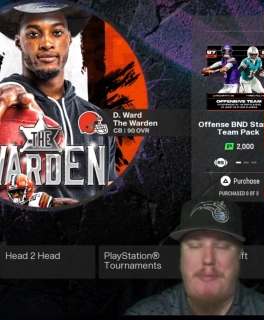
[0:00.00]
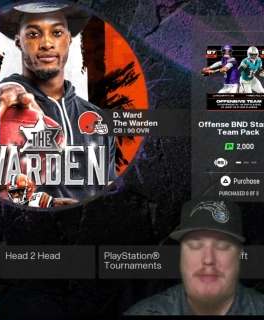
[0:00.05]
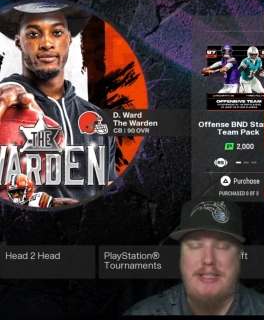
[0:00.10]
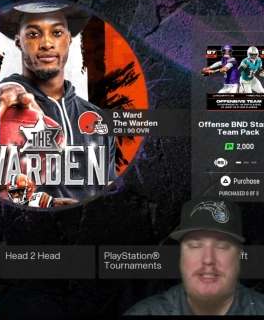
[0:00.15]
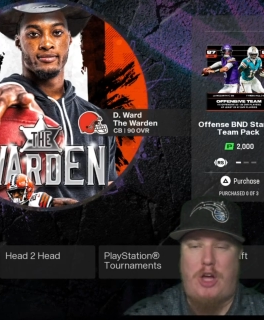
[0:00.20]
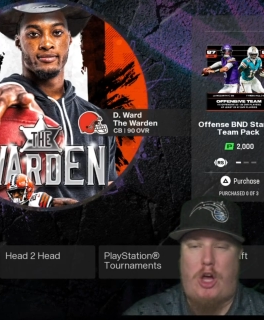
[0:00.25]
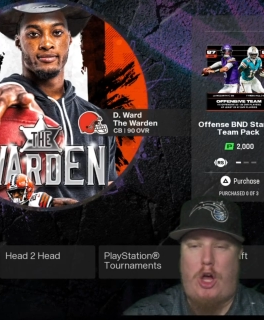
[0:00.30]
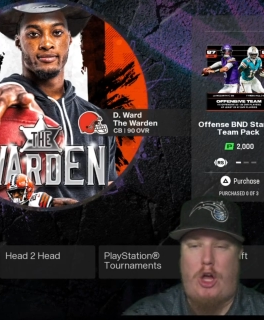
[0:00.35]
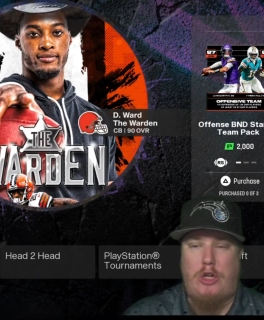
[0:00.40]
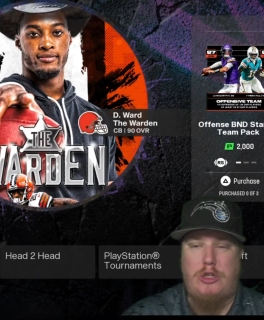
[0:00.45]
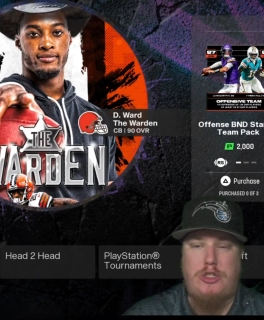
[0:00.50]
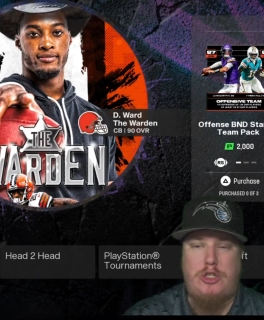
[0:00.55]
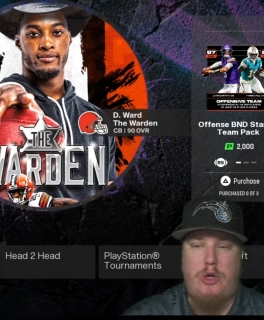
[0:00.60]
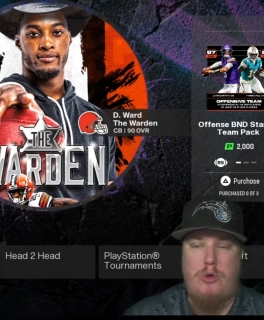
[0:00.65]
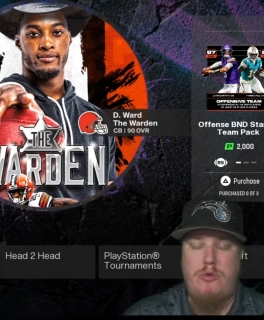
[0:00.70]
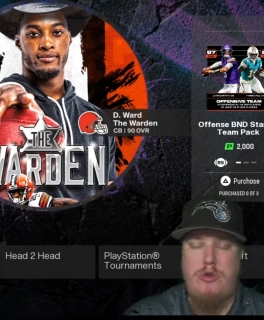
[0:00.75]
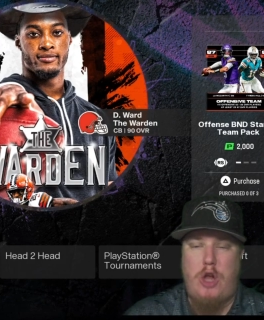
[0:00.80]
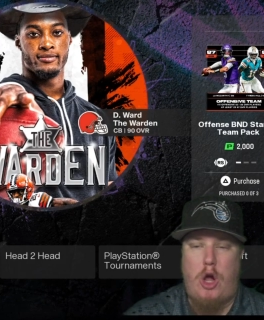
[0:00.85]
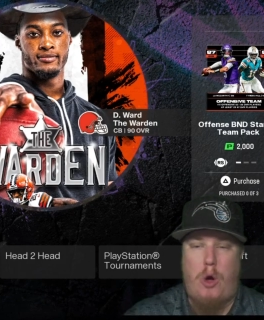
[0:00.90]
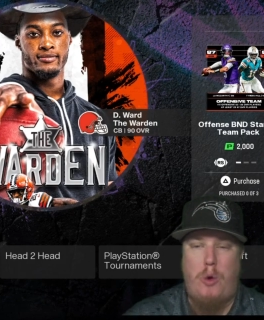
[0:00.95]
Speaker 1: This Also
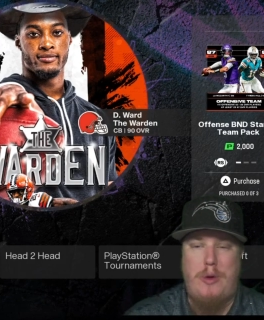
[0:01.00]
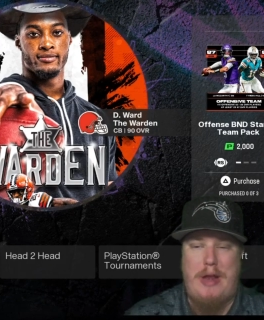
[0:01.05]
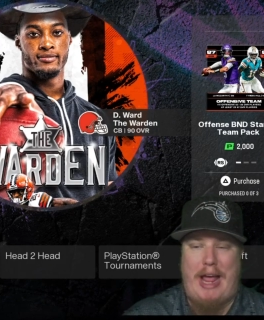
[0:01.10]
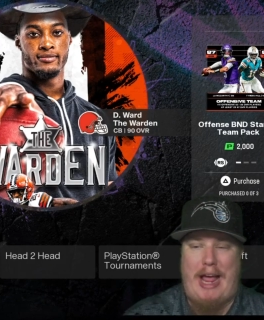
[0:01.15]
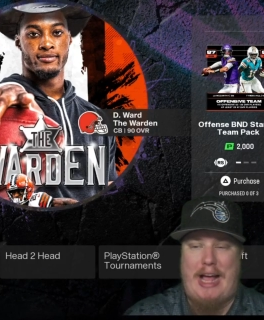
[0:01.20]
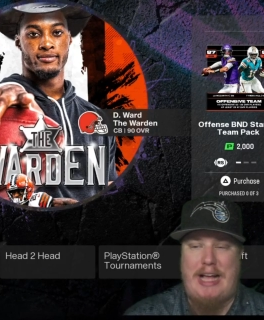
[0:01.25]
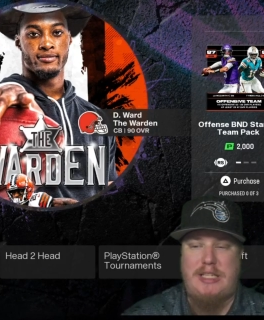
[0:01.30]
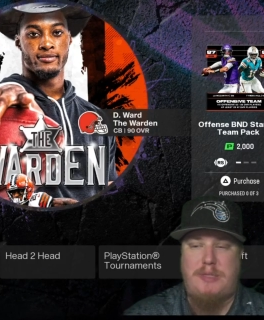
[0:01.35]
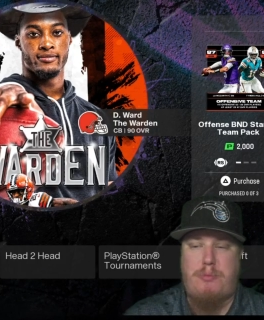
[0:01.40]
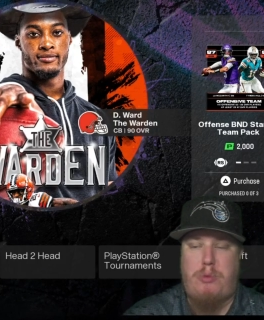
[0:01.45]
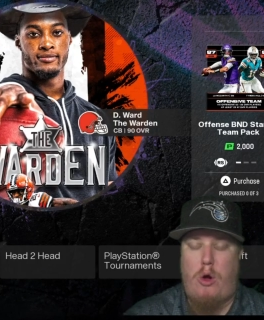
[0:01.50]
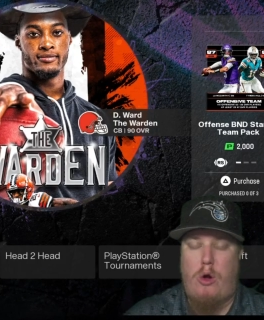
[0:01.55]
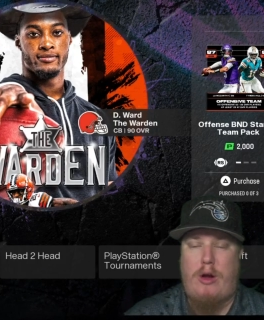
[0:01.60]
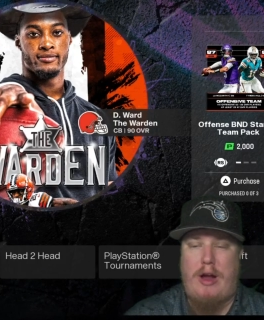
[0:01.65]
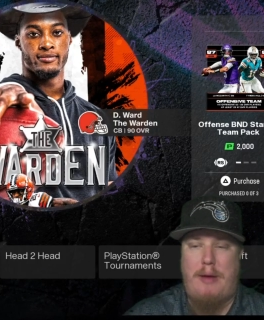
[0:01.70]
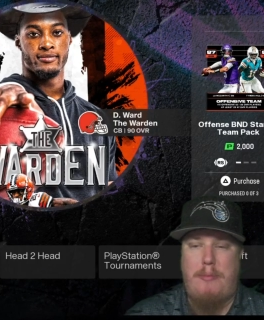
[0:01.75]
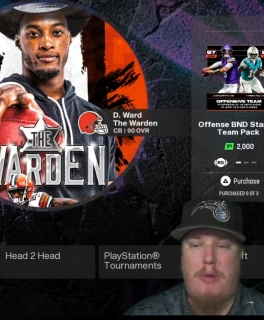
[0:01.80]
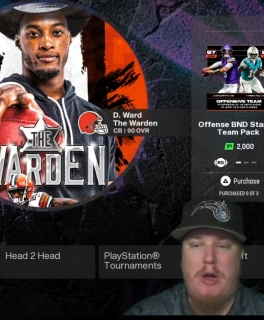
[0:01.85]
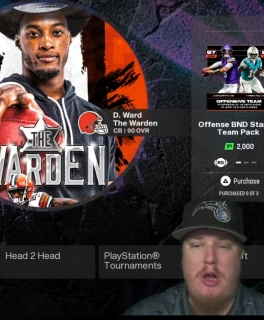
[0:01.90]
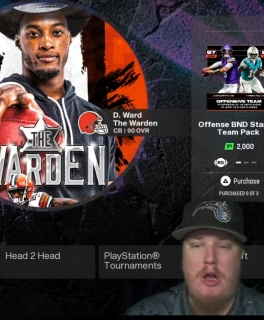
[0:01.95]
Known As
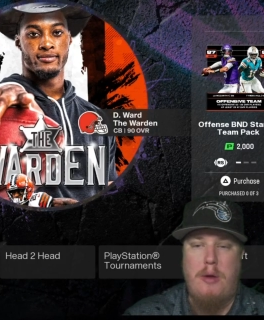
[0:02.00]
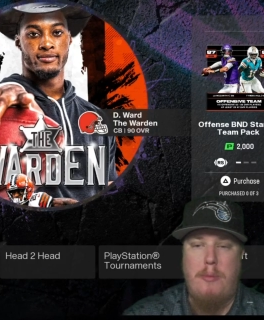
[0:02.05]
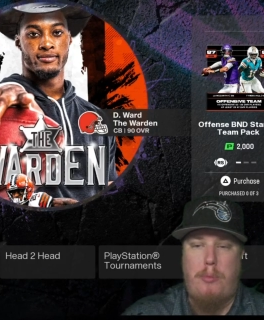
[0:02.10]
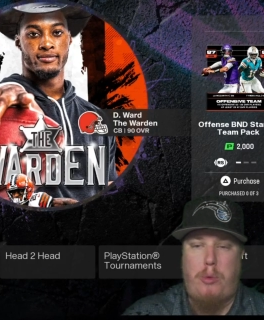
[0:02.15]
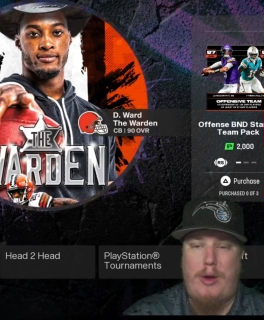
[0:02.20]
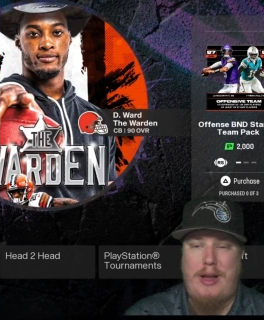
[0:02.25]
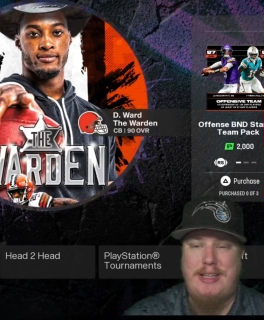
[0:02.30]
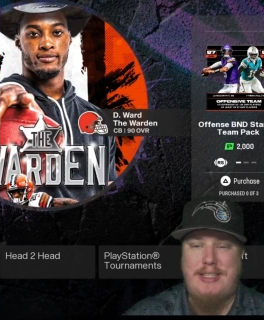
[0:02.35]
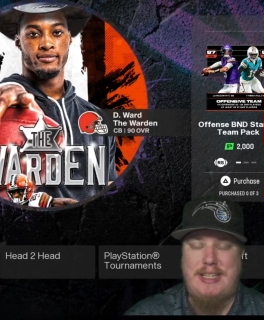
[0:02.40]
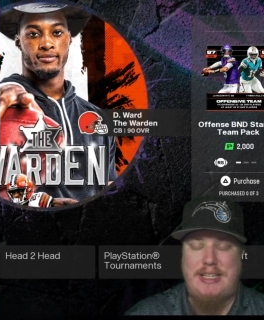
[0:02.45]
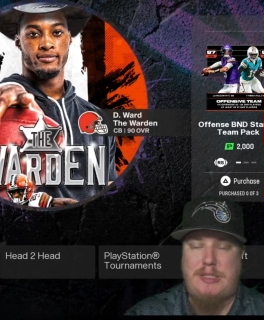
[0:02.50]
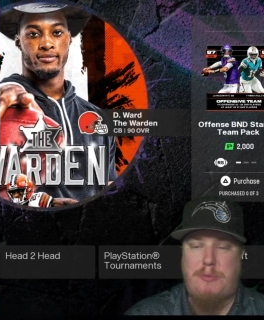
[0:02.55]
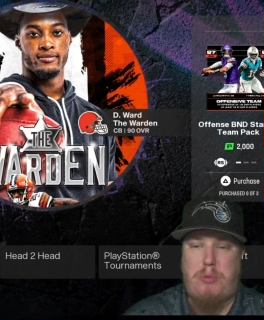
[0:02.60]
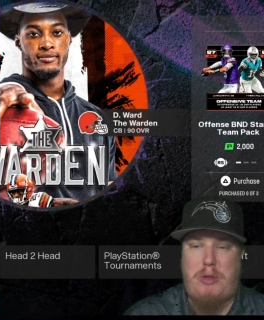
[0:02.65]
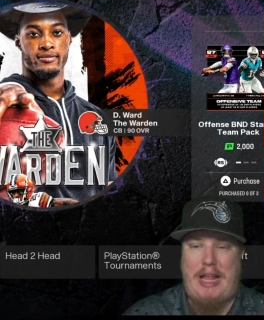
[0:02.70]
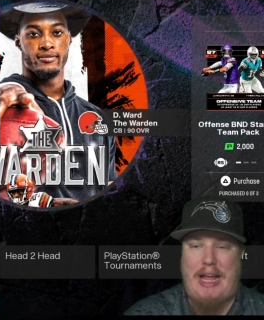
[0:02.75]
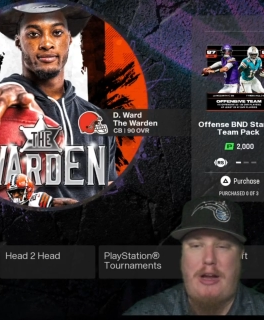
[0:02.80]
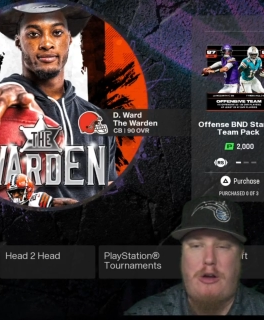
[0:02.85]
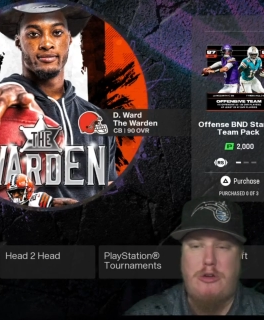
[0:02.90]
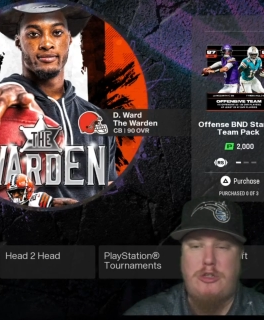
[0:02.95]
program brings us
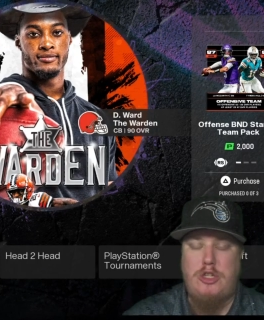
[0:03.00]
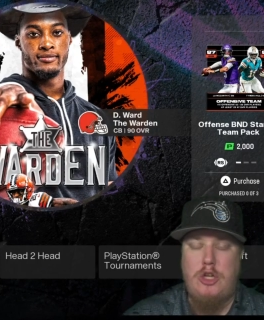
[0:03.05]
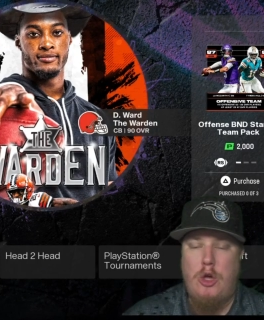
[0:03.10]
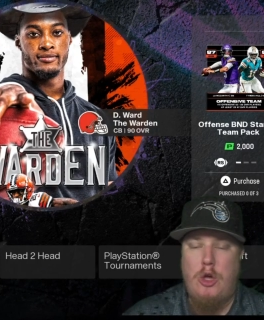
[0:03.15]
players